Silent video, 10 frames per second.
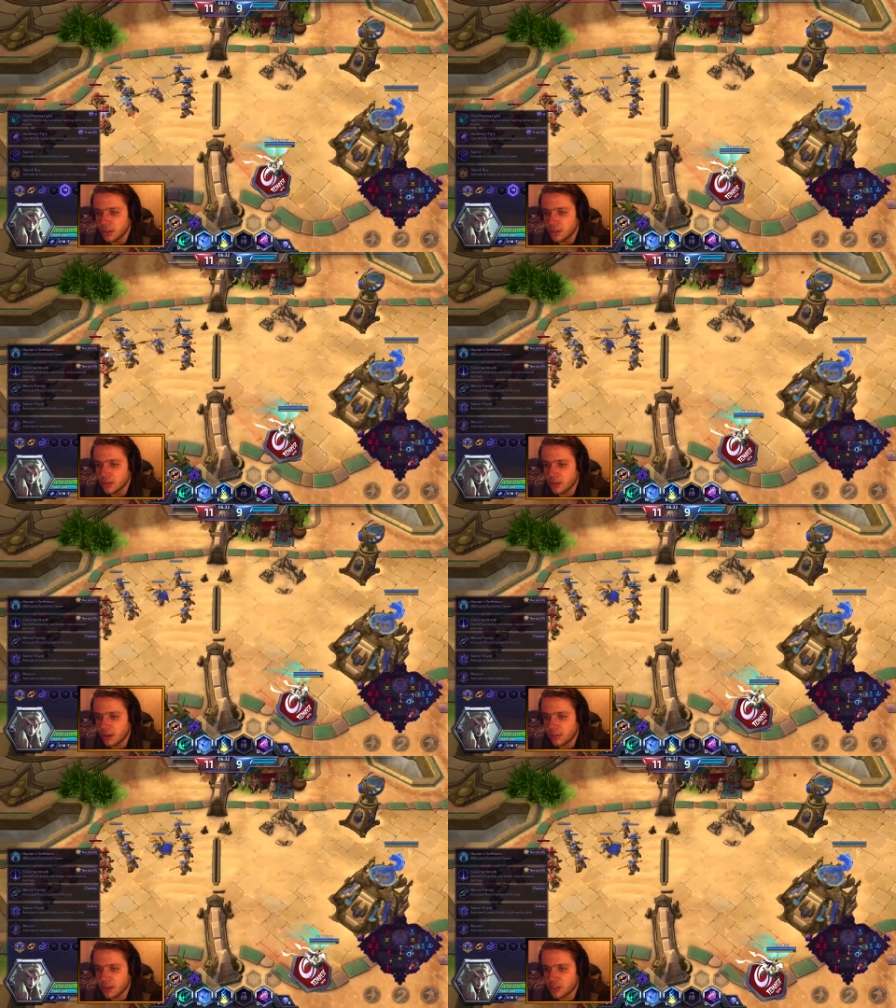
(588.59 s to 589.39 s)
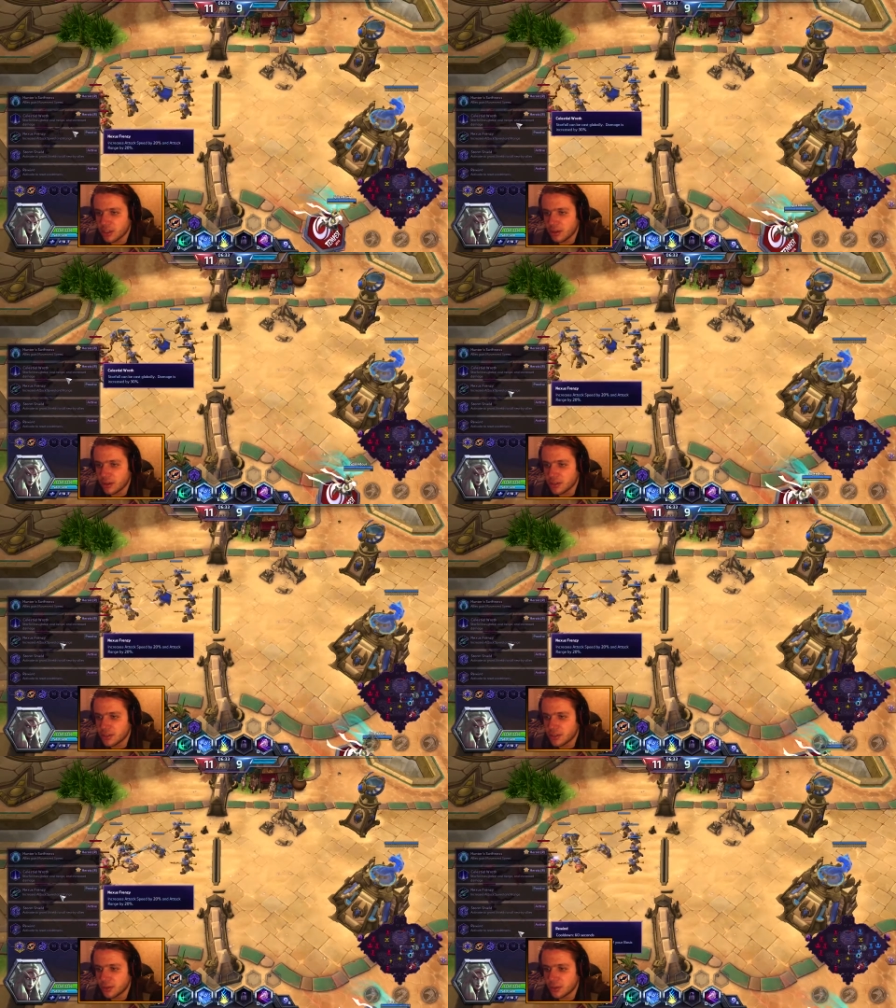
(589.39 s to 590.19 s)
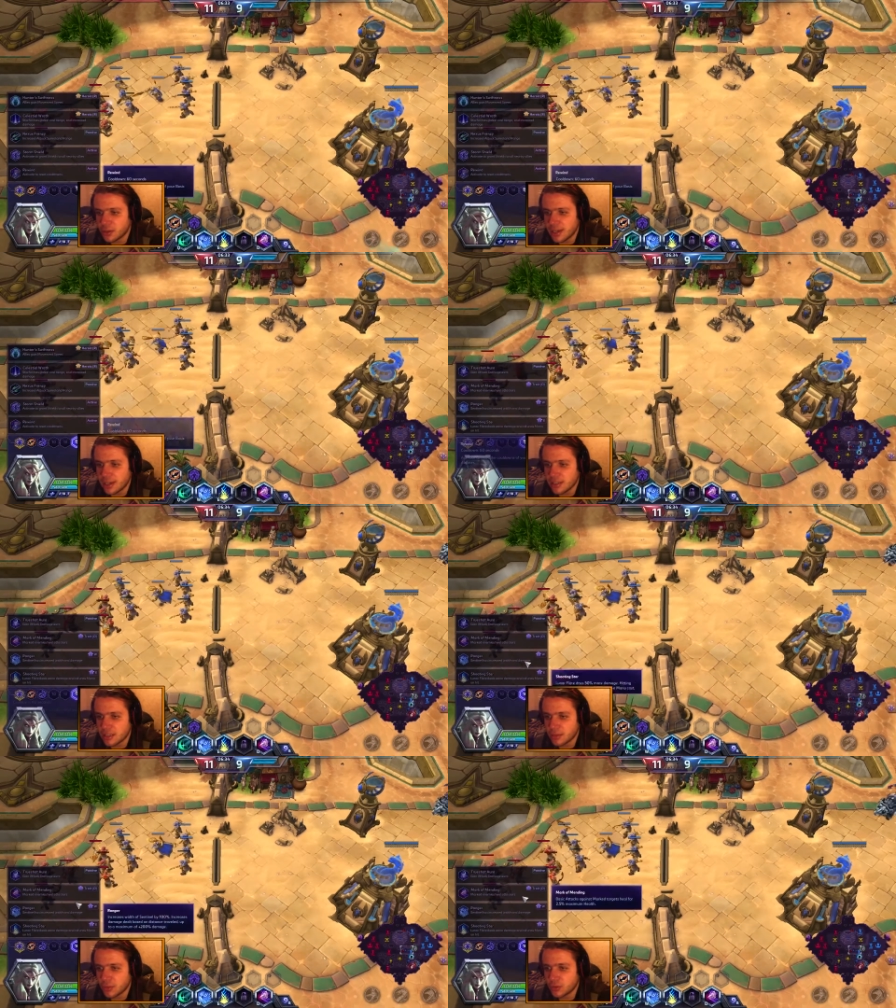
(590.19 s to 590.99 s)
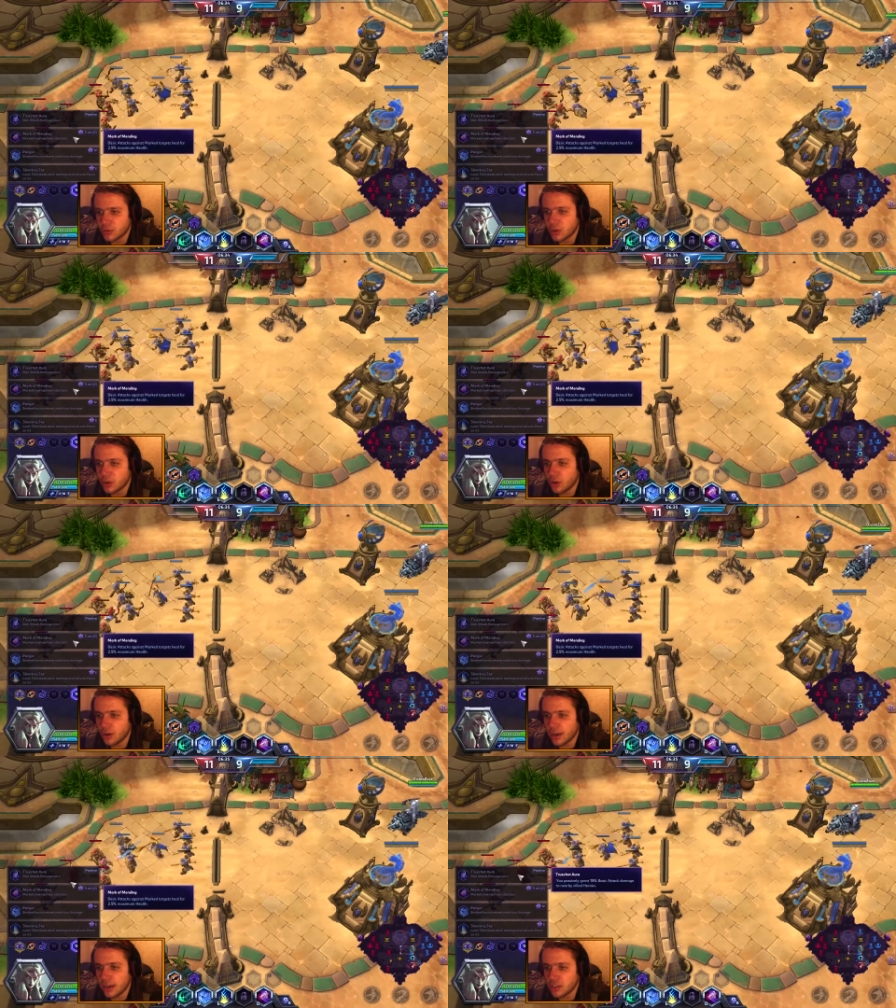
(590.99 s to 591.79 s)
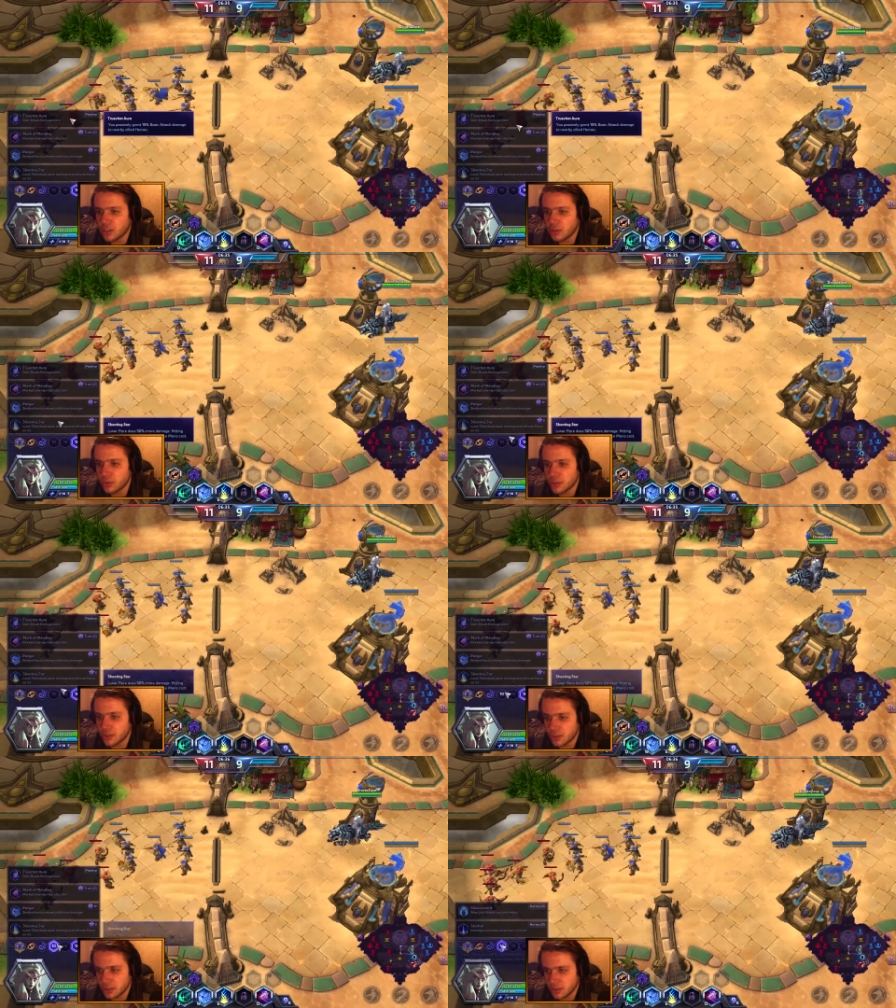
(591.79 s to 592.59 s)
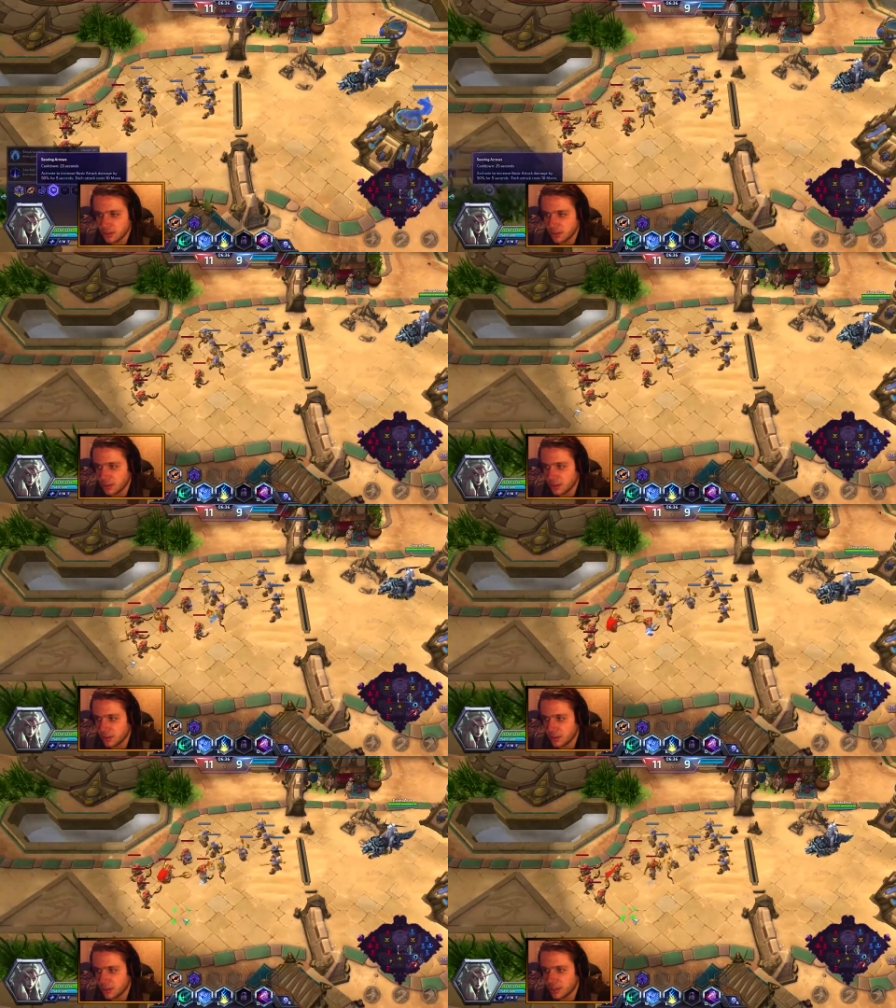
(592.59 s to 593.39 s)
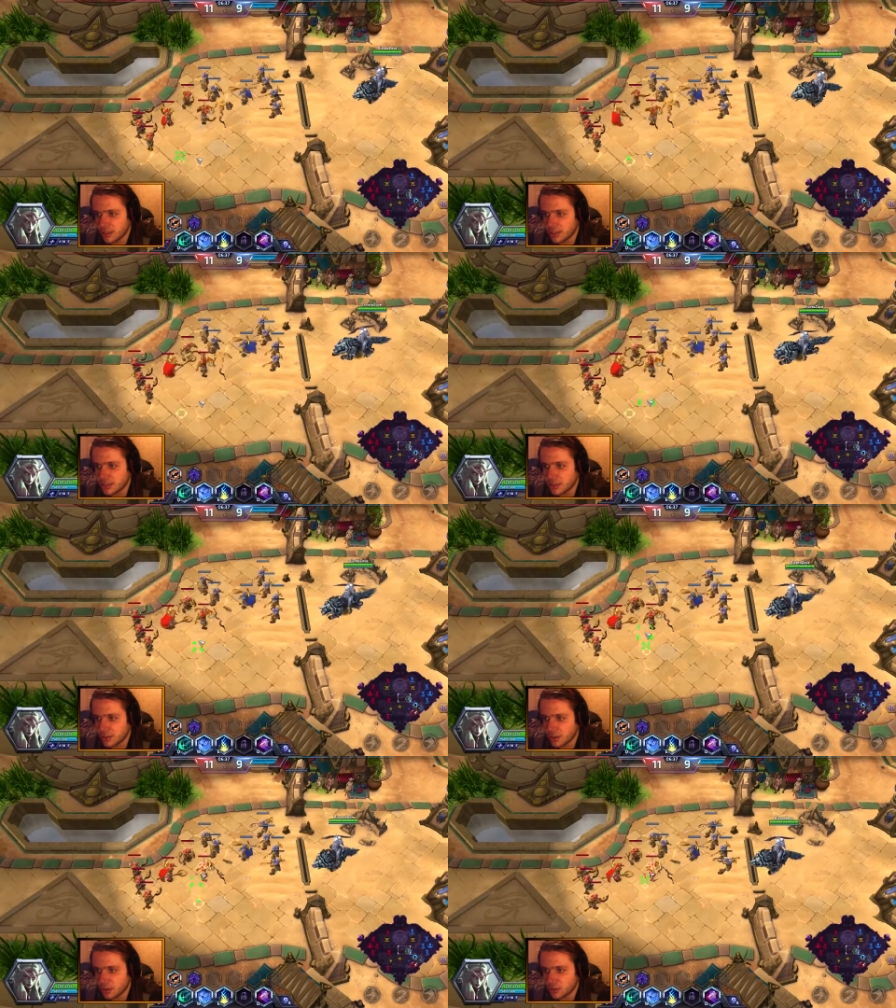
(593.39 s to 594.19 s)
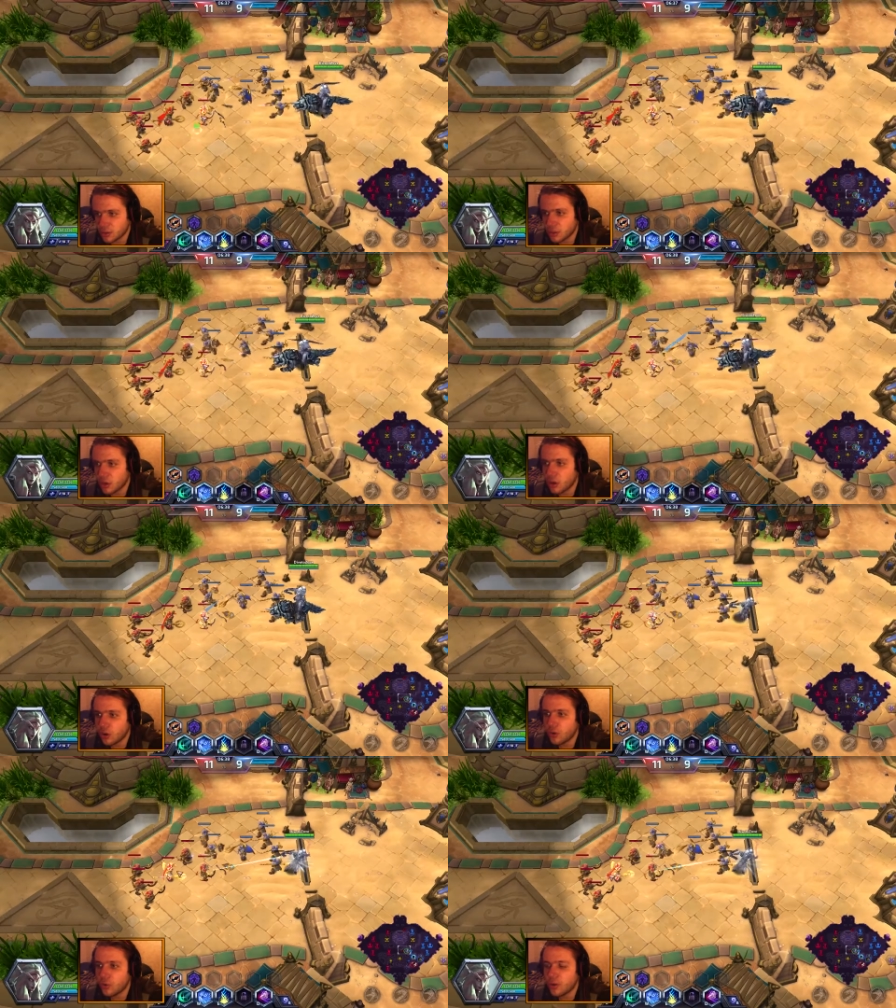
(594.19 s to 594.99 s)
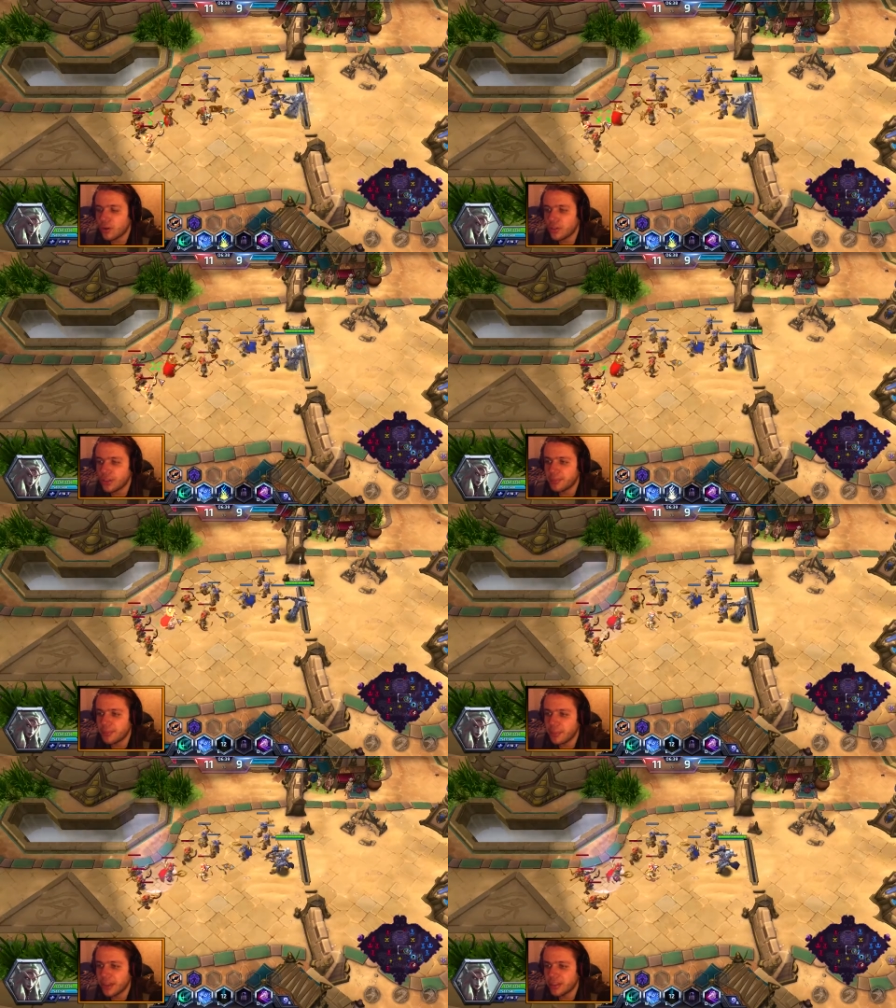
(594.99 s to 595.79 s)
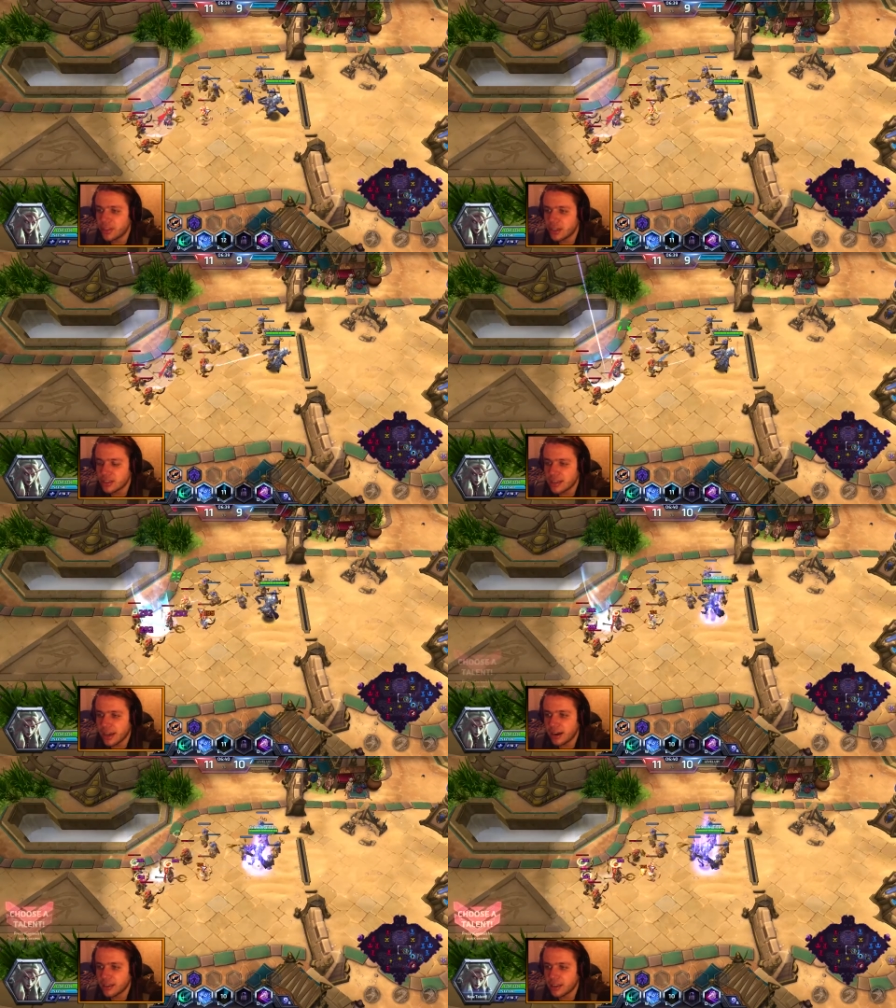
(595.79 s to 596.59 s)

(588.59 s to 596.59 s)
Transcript: So I'm actually now considering what talents I'm going to go. I actually was really considering to go the mending talent.